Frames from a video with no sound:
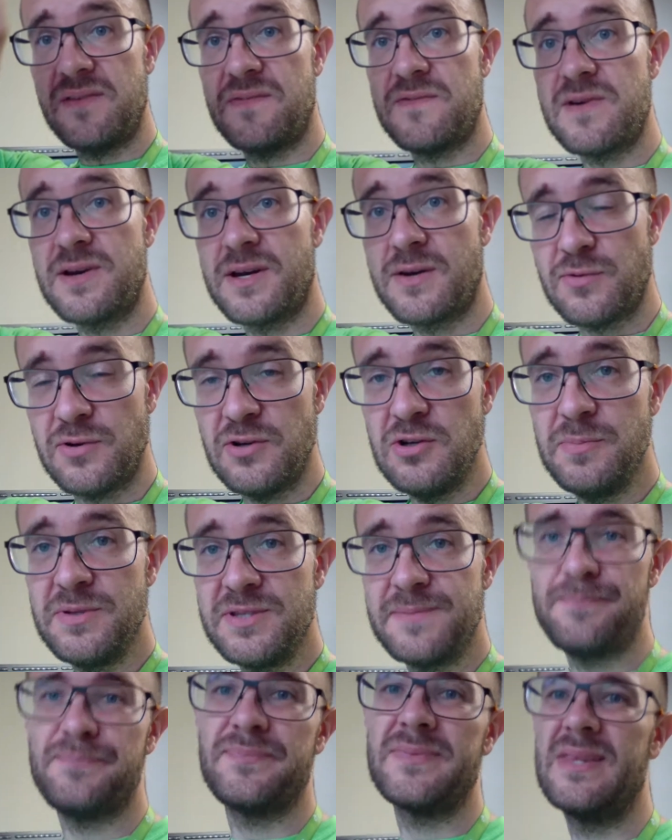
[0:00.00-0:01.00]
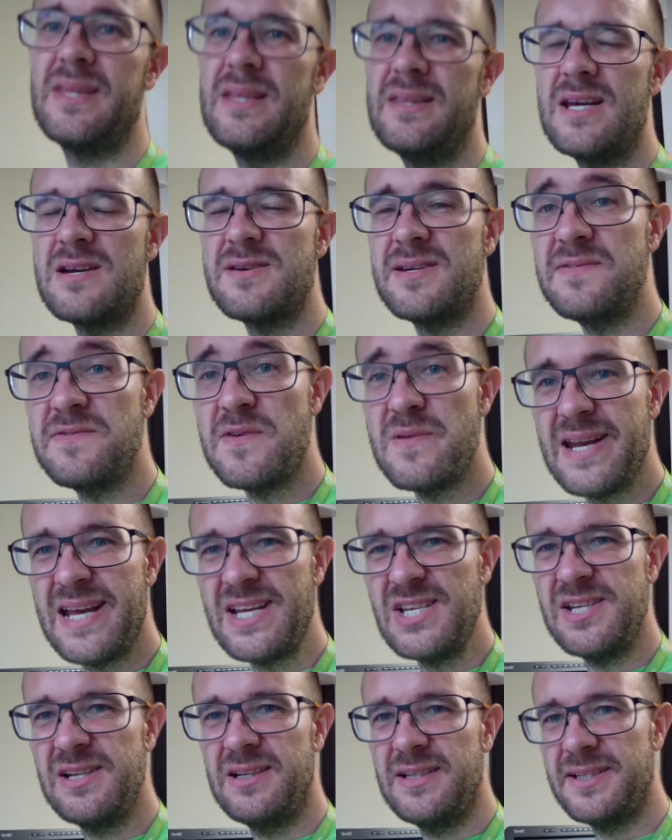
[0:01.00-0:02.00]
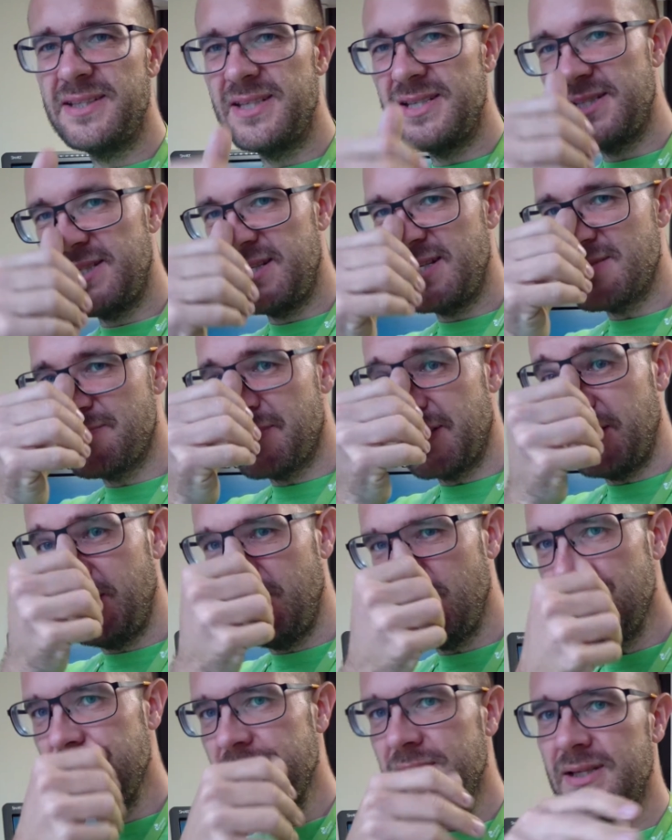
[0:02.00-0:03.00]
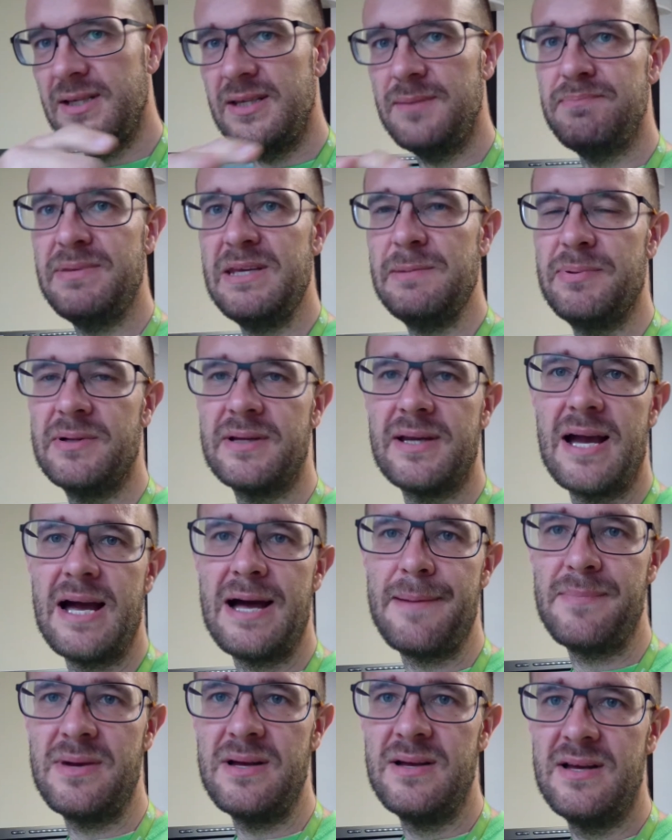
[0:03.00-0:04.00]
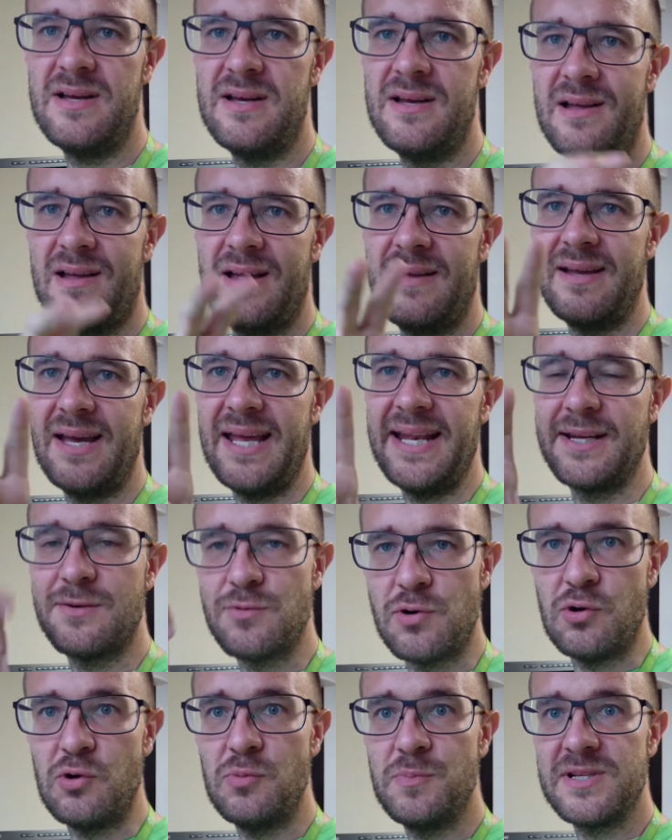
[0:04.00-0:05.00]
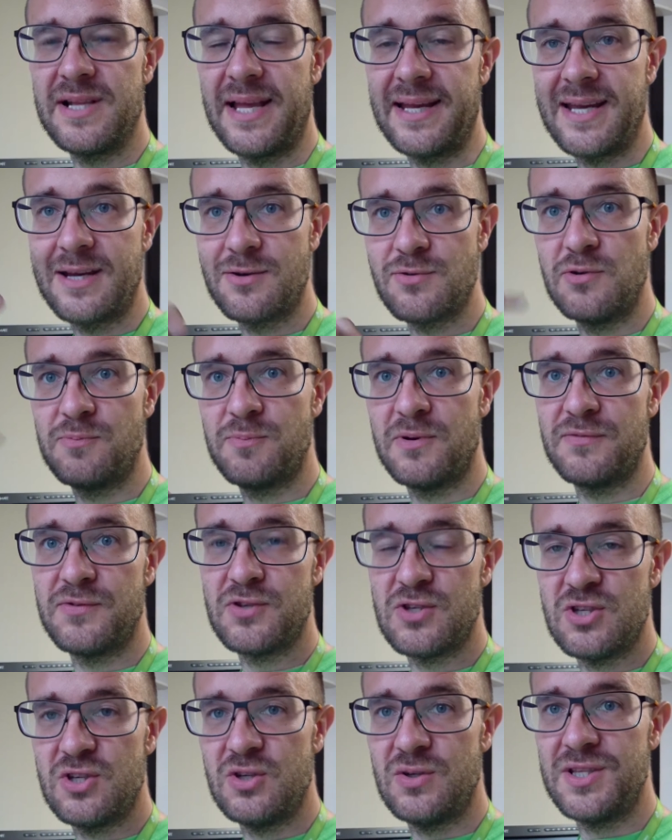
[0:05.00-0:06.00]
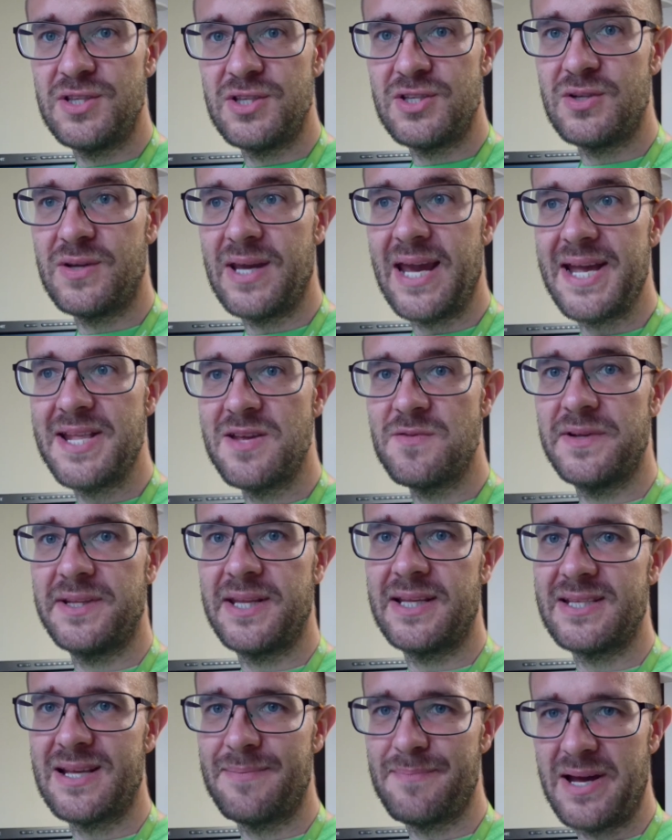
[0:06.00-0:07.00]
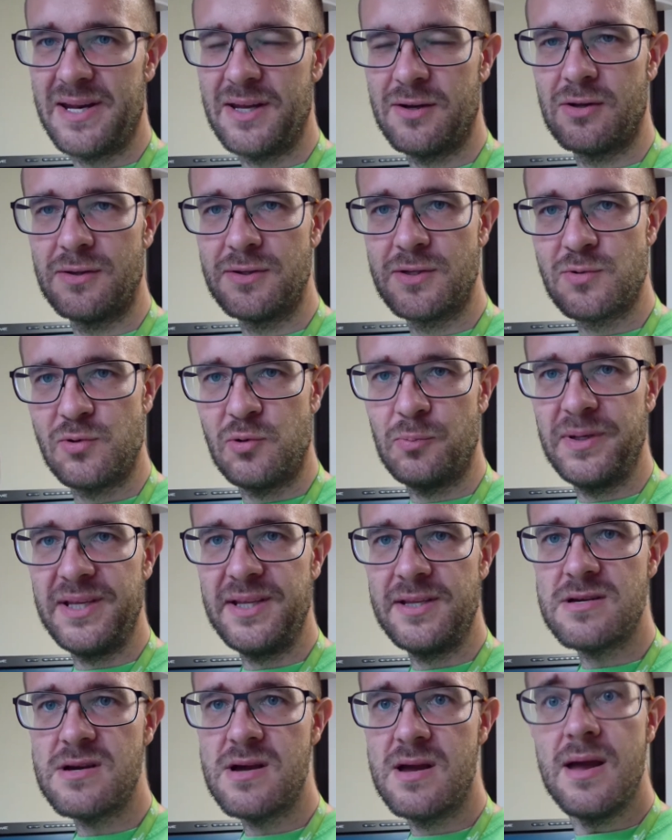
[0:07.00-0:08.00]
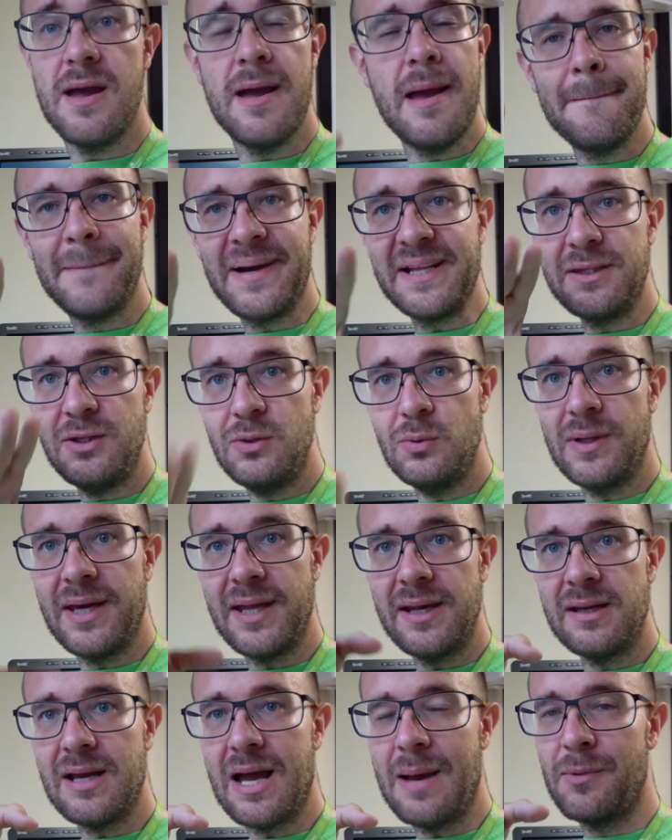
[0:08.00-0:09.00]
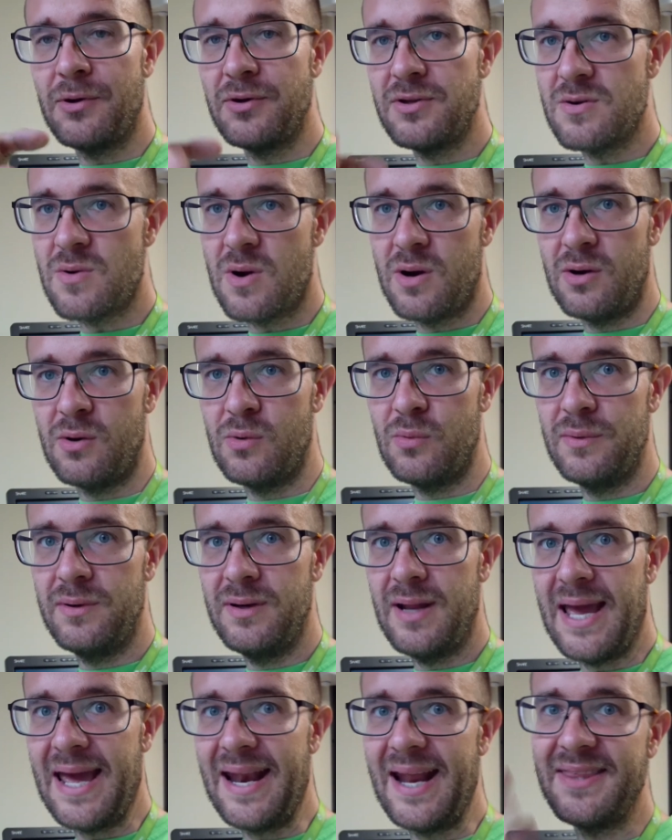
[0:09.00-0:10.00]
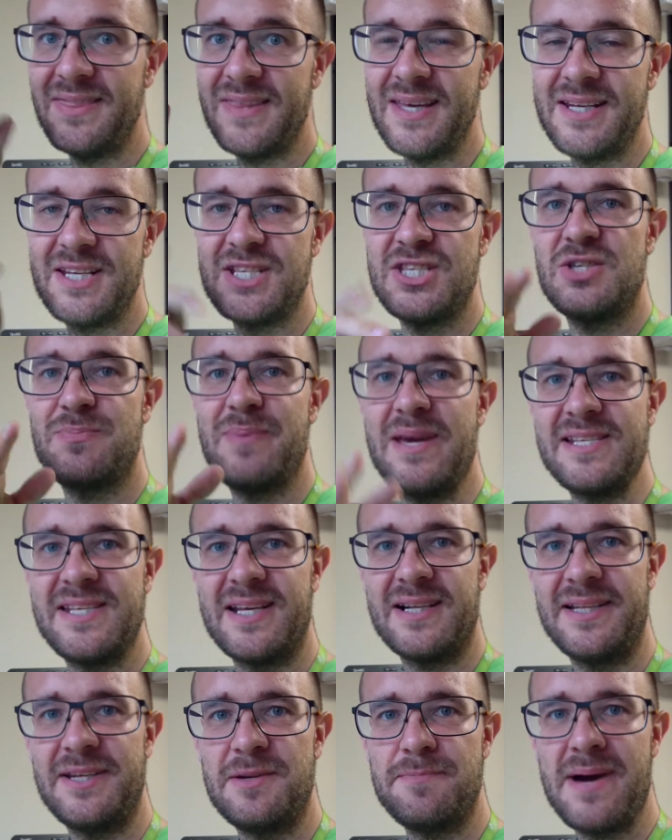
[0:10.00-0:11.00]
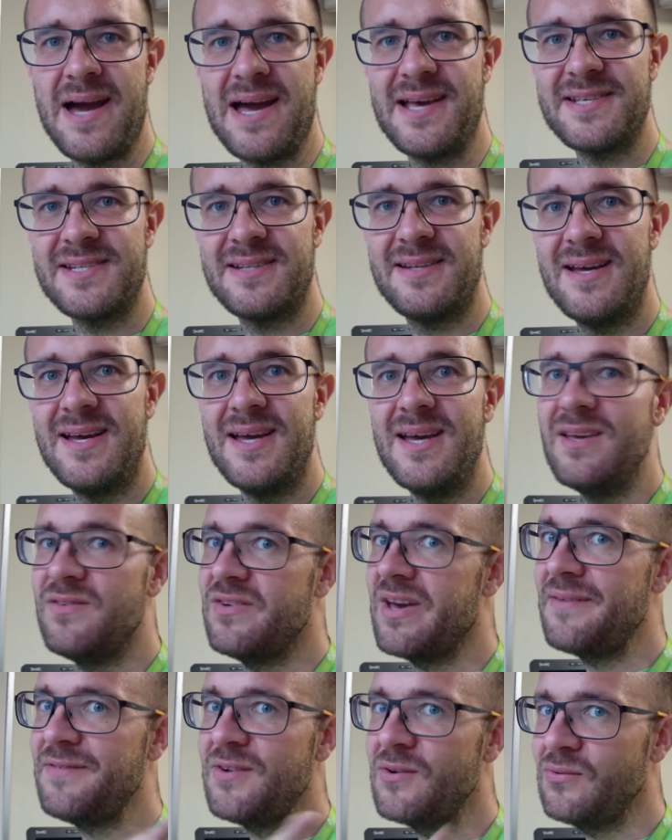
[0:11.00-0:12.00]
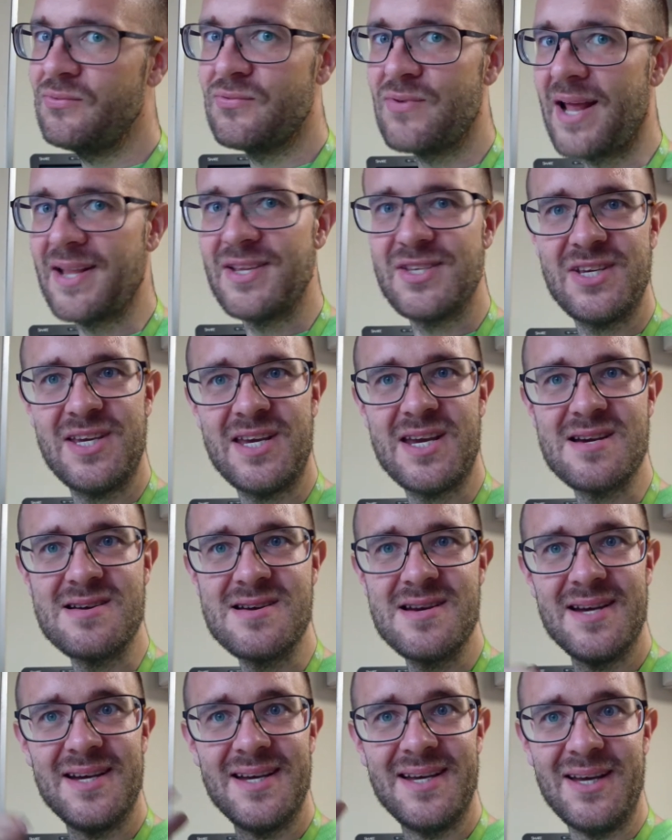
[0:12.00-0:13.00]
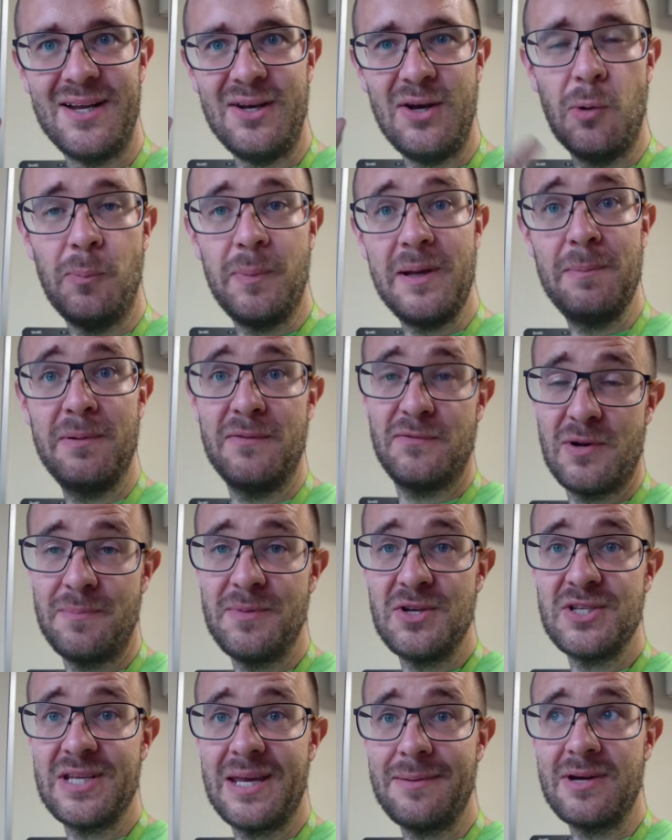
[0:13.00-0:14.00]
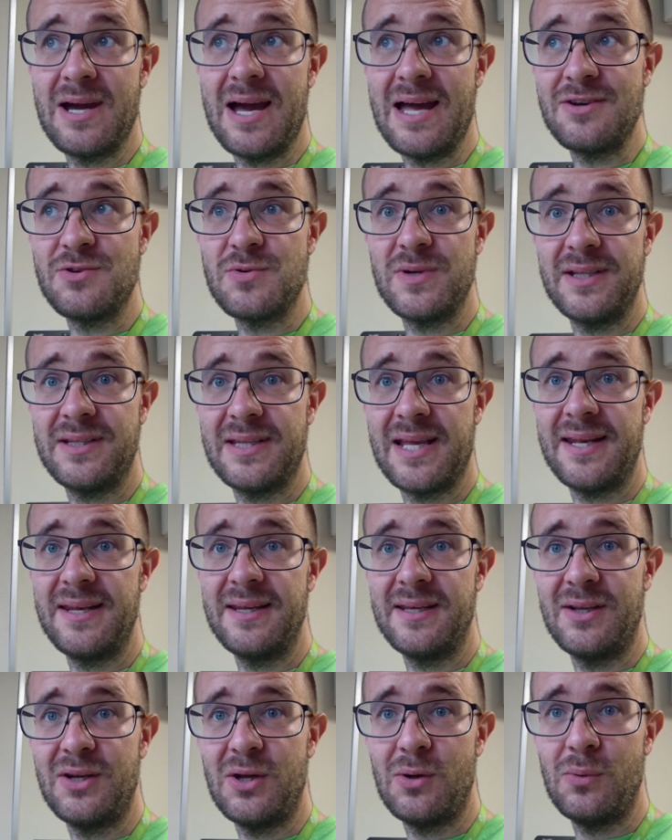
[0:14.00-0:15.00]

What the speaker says: different groups. There are different nationalities here, but usually people come in groups, like a group of students together with somebody called group leader, but you can come on your own, and I think this is basically the best. You have no friends here, no people from the same country, then,